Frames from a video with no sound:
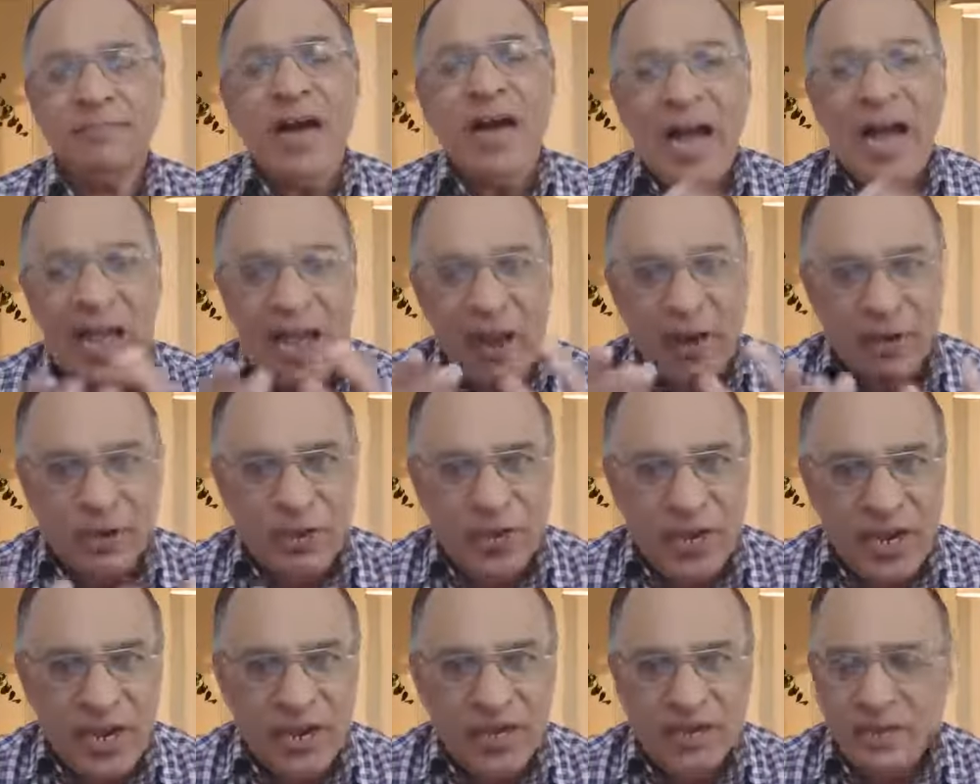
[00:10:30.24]
I have
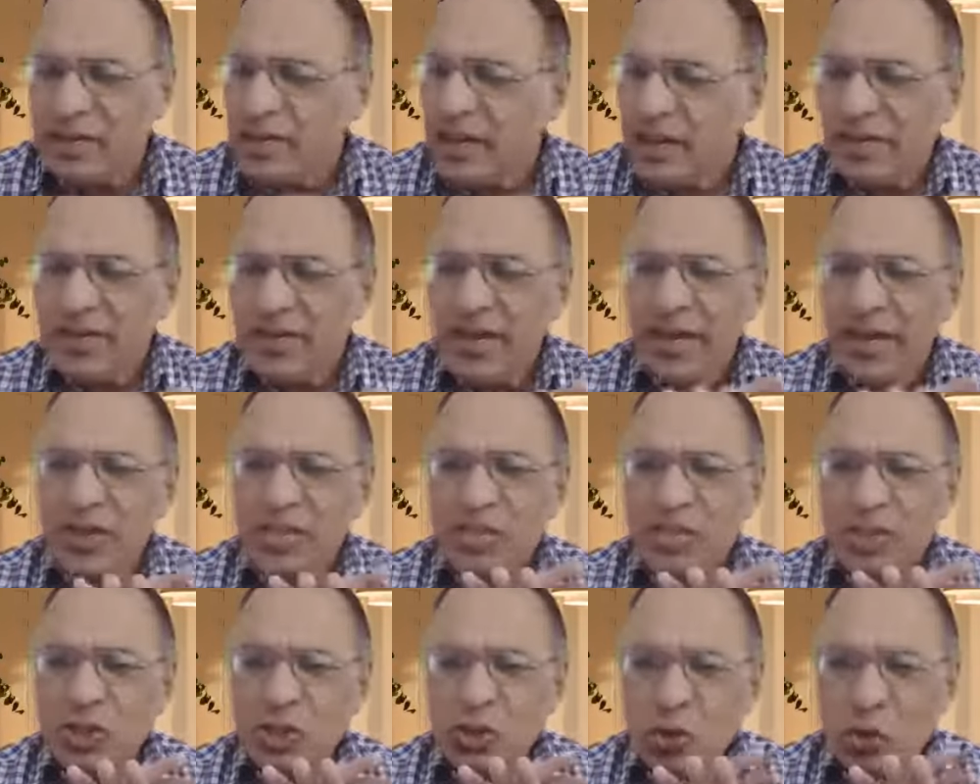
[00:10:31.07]
checked that there
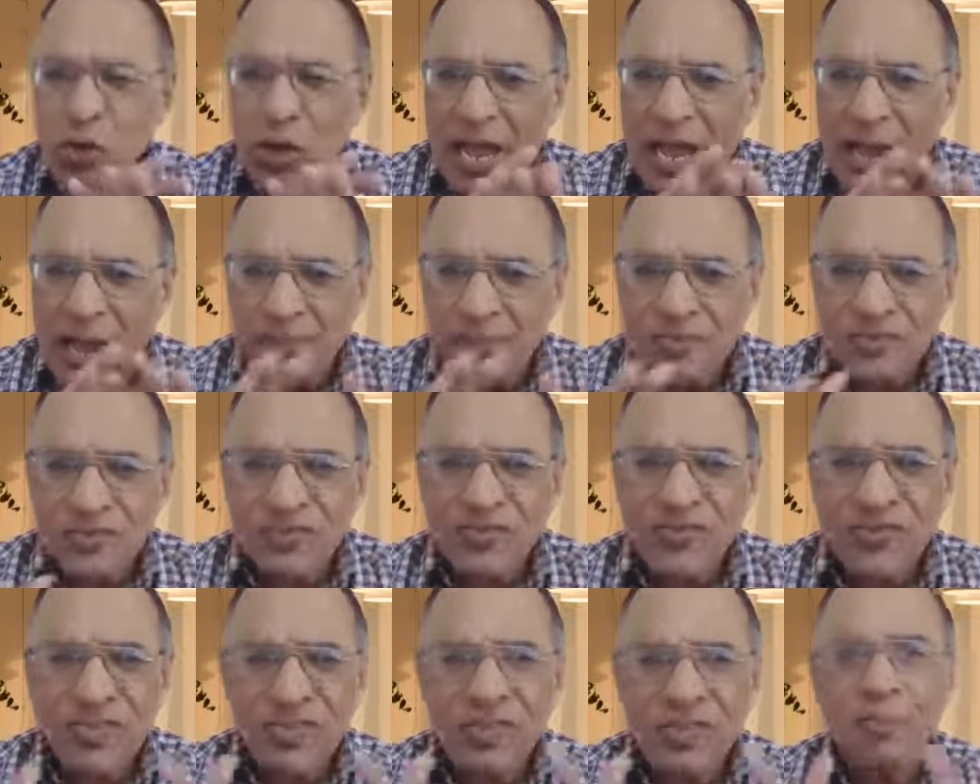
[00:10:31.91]
is no
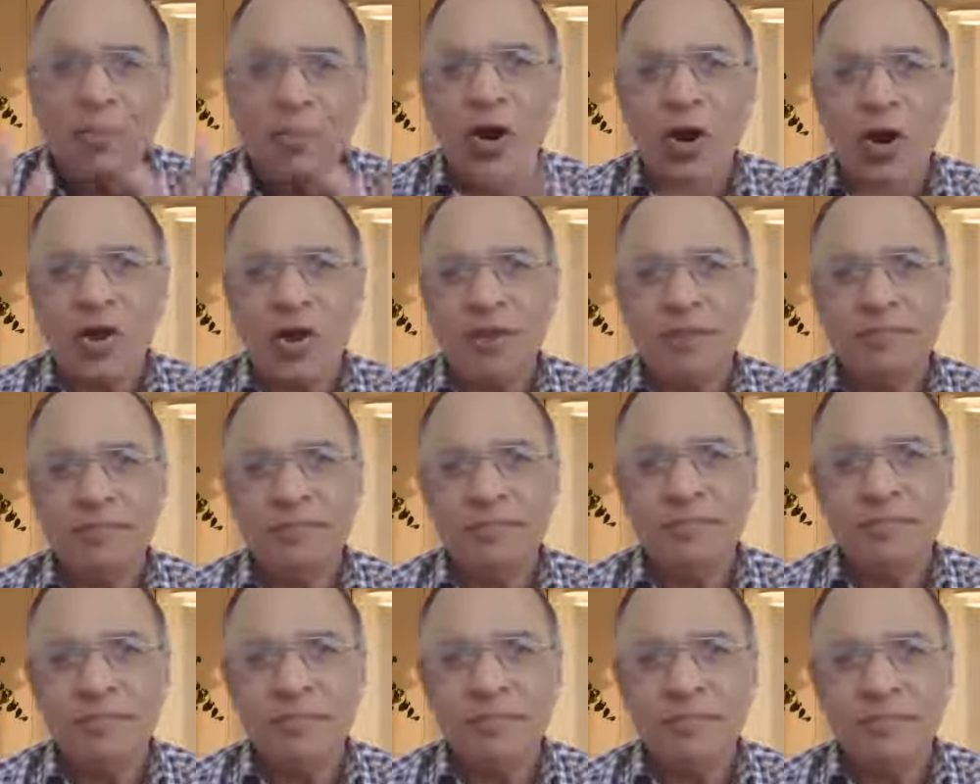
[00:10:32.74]
abscess in the body.
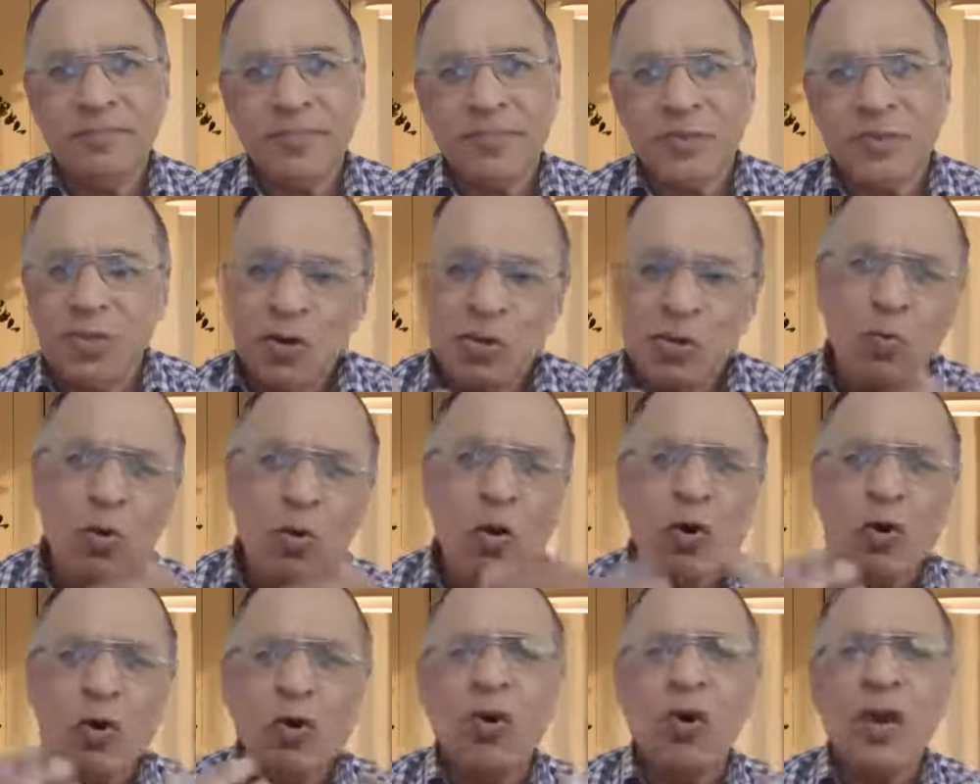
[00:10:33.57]
So
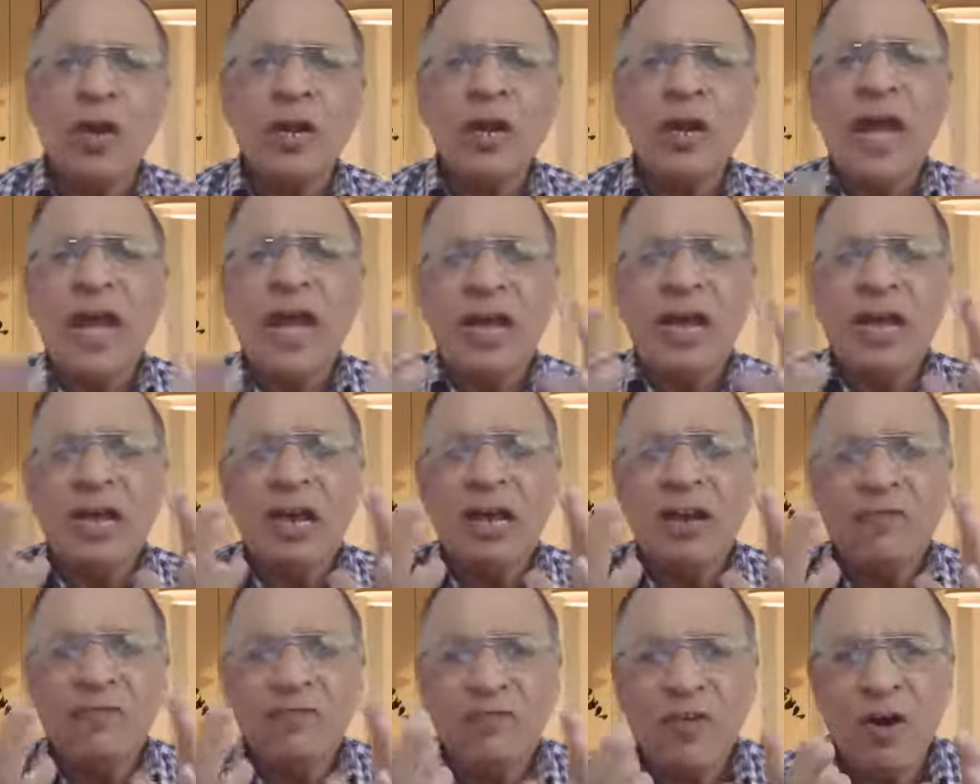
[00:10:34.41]
moreover, I
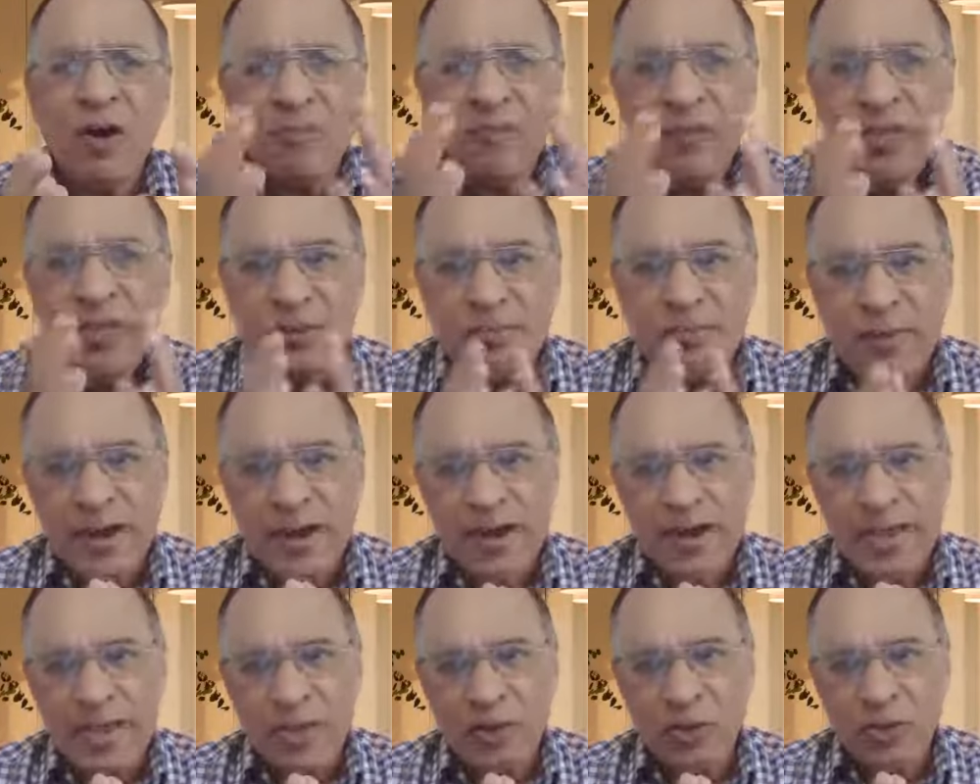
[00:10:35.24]
confirm with my
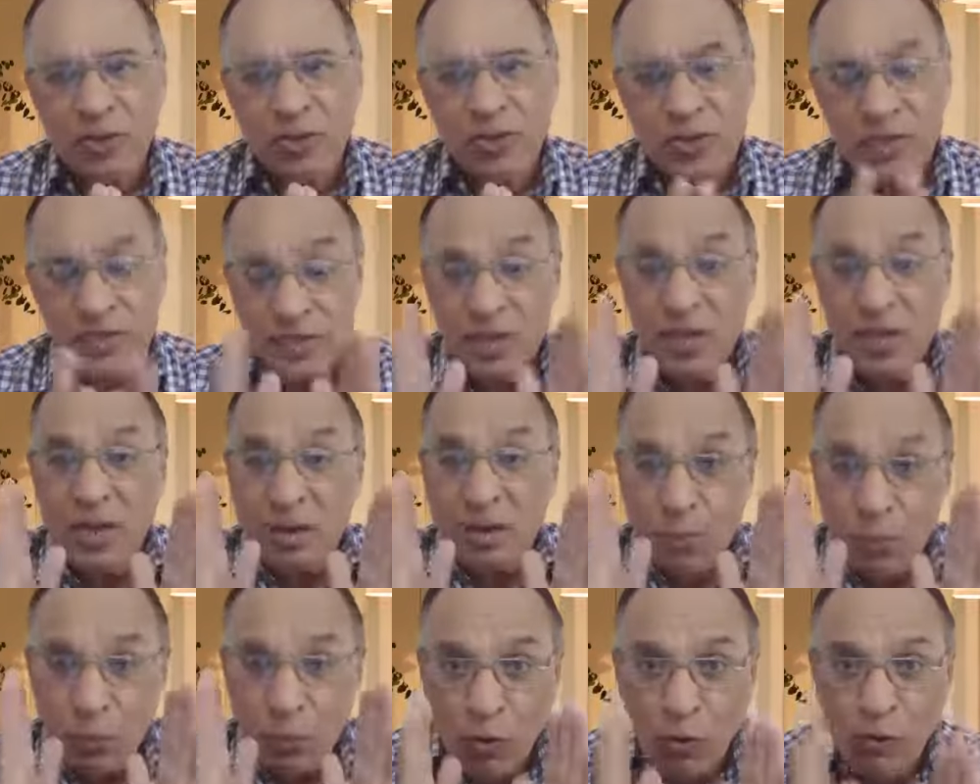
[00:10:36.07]
diagnosis,
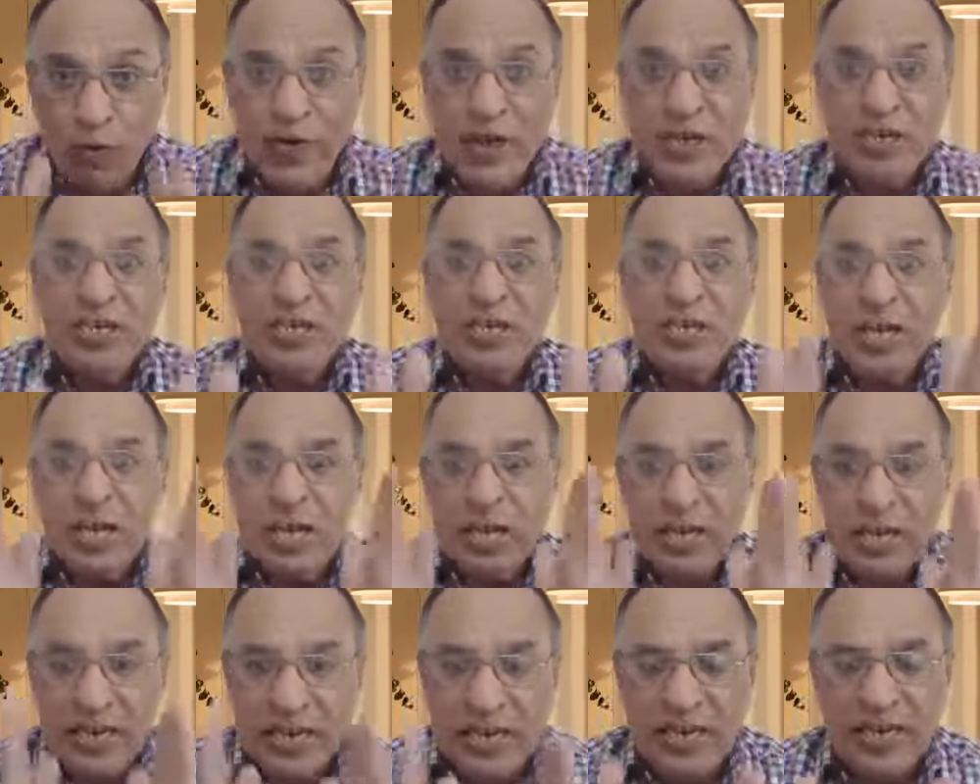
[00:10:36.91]

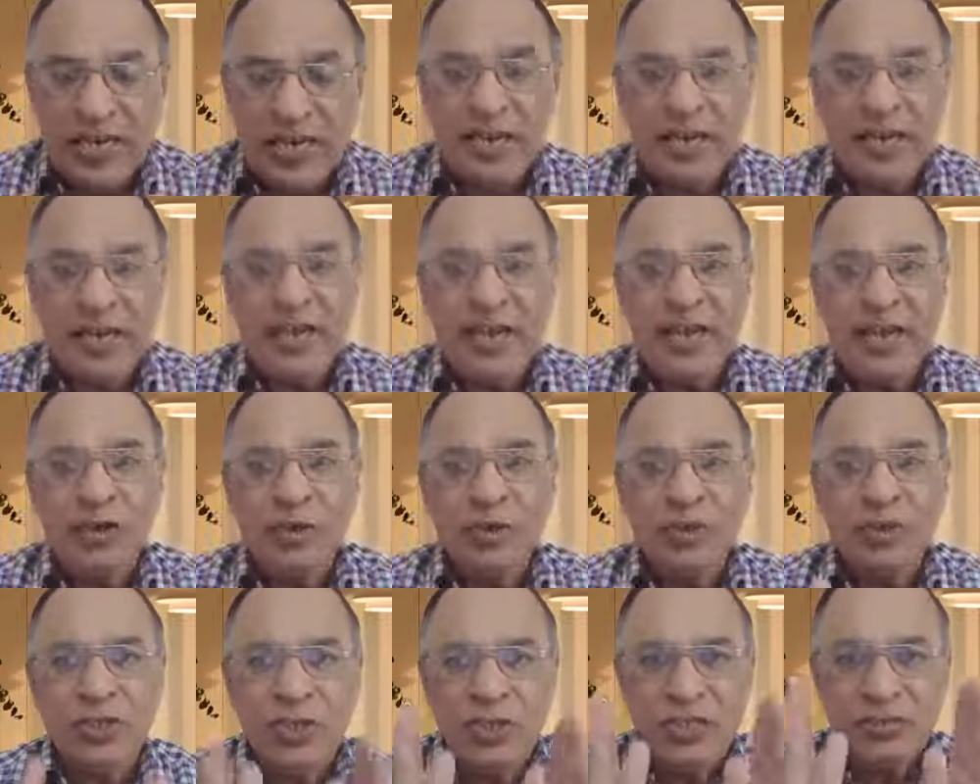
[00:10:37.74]
provisional clinical
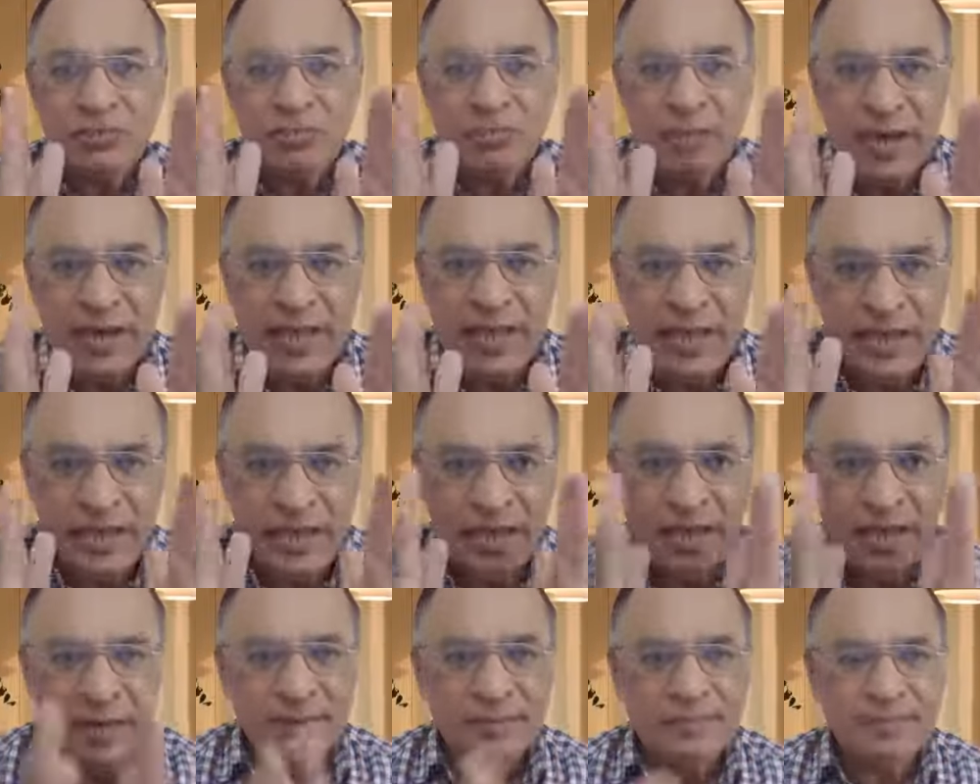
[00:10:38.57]
diagnosis, malaria.